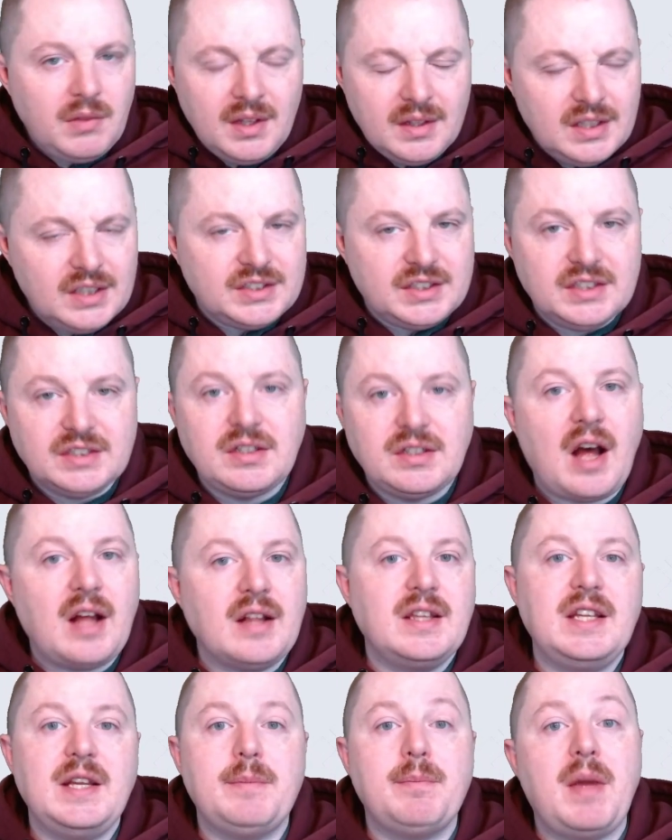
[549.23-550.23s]
this is
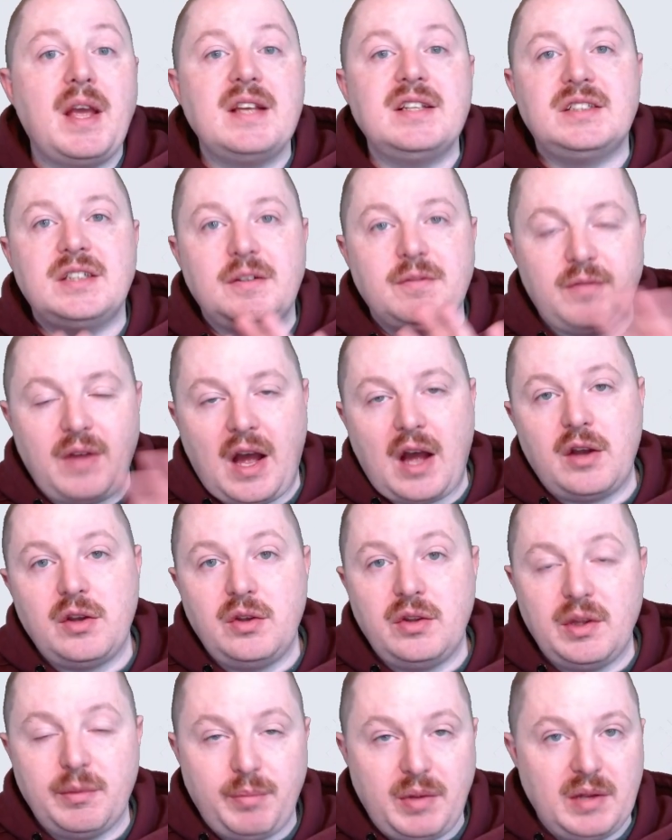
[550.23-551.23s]
not the amazing
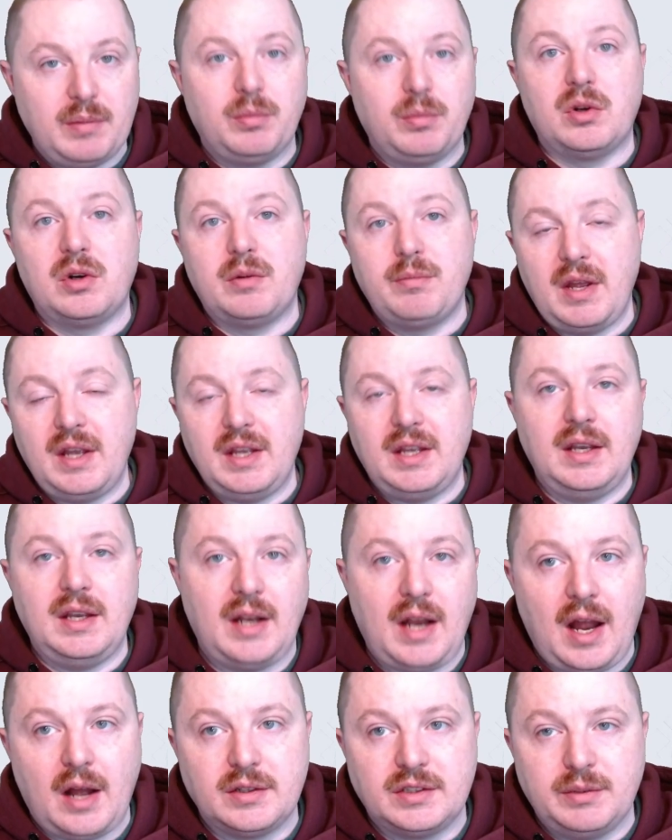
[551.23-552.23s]
value that people are making
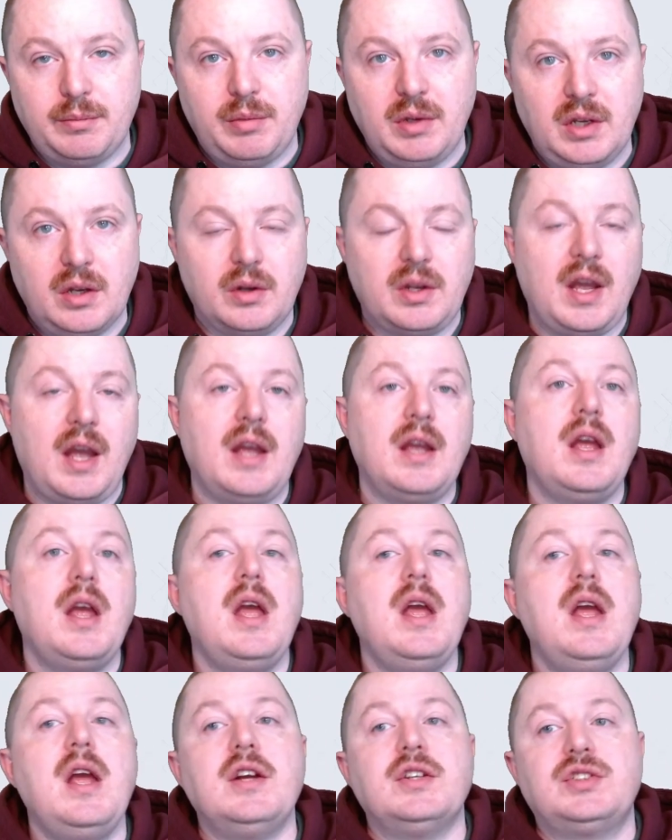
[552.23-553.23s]
it out to be, okay?
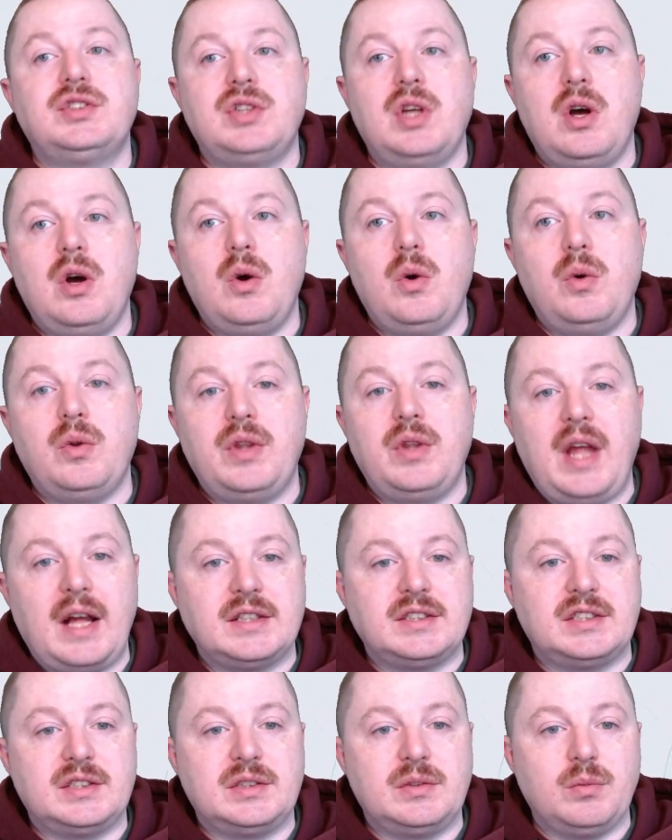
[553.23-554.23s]
So
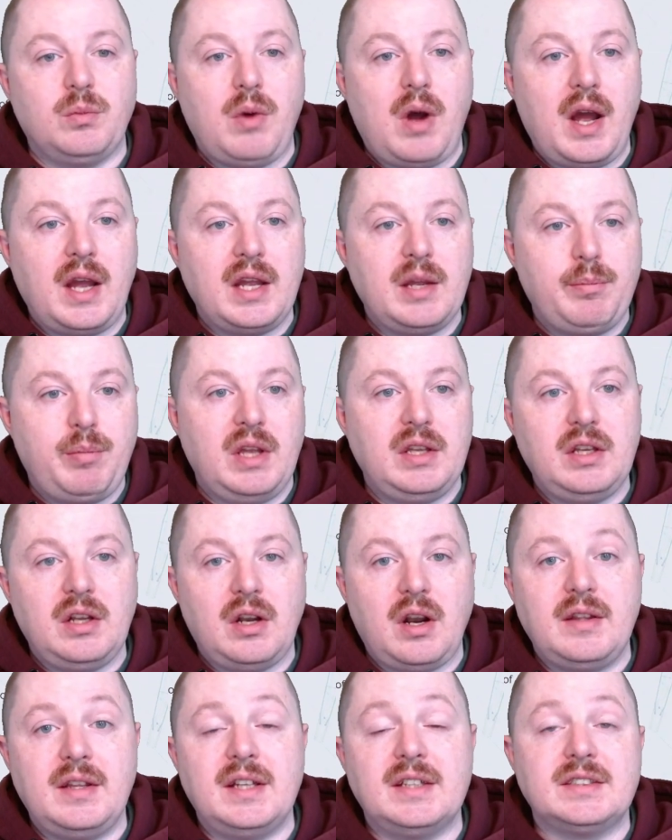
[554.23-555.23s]
that's my opinion
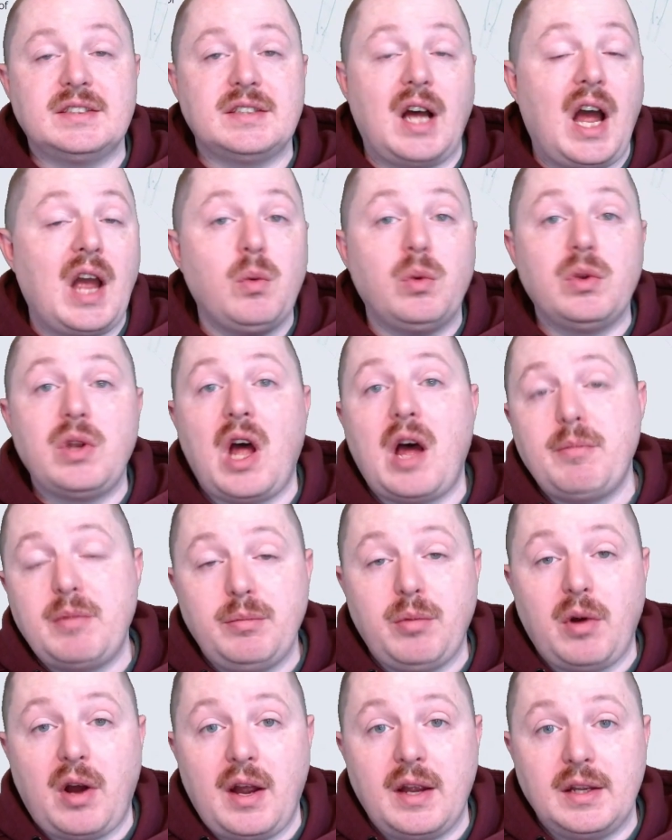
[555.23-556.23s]
on this. I will not be
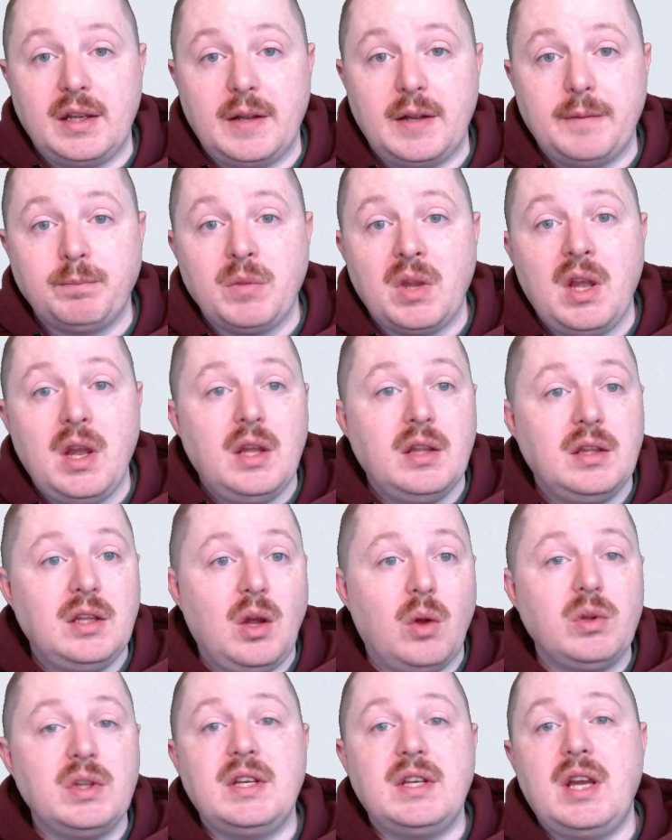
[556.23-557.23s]
buying it. The
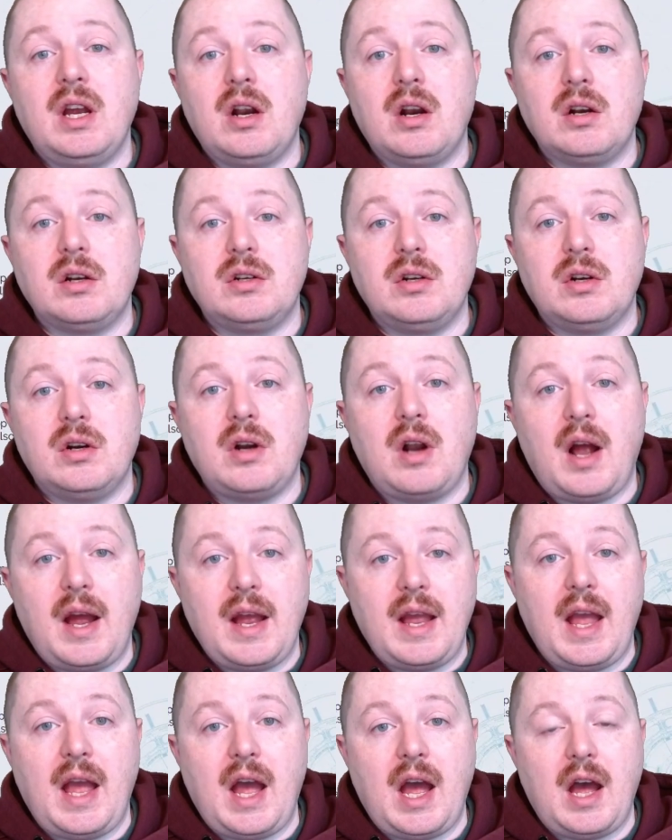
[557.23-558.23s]
only character
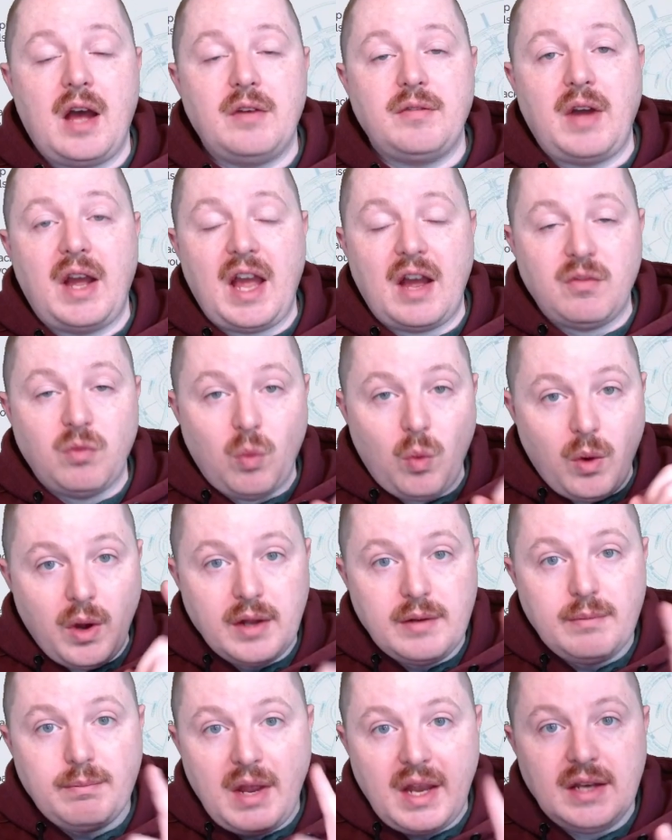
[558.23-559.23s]
I have
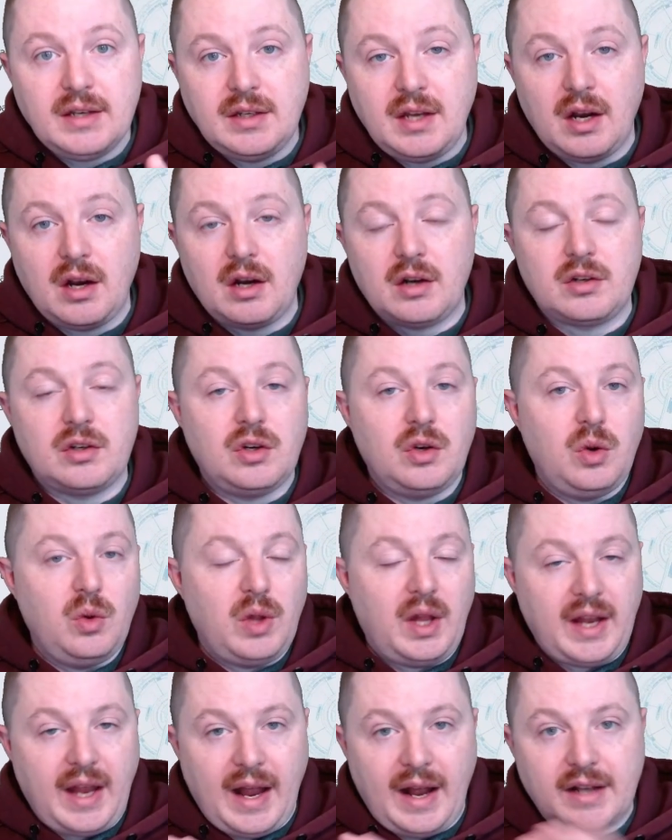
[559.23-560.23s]
one main character who
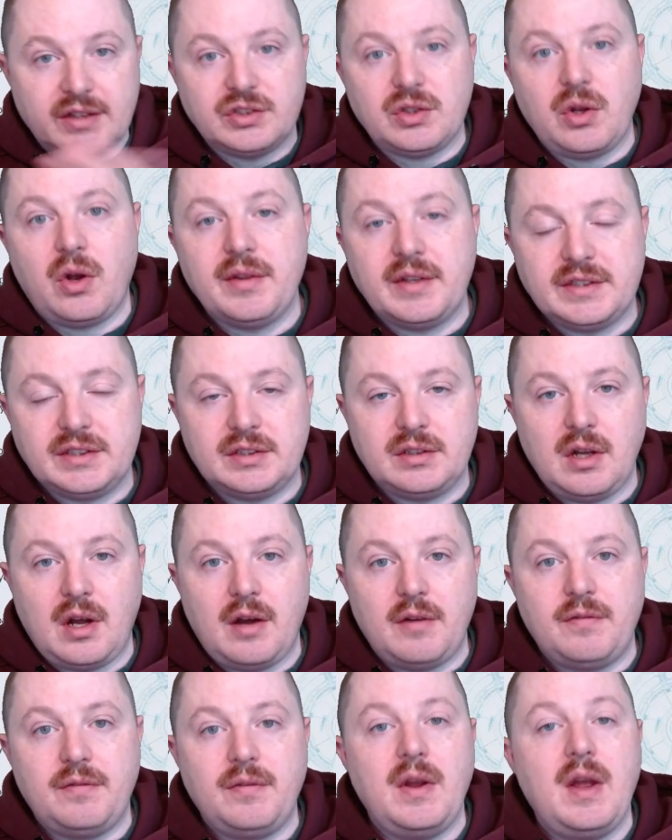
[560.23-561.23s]
has all the
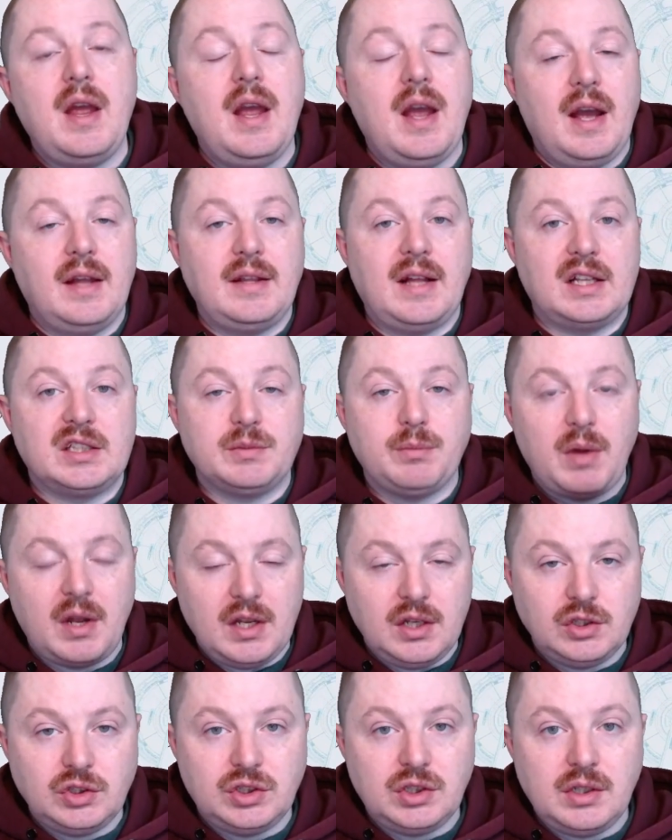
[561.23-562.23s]
stuff, and that's my
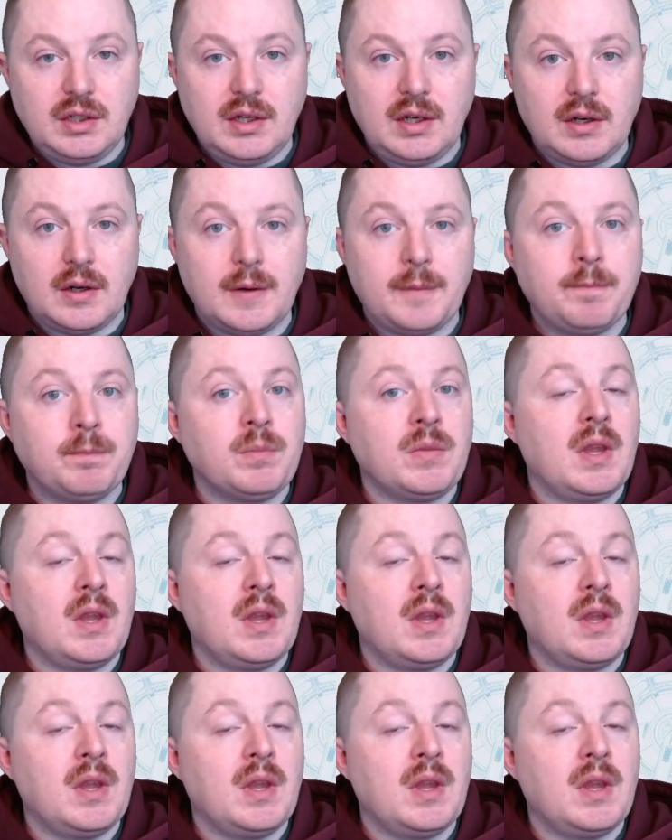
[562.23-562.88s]
engineer,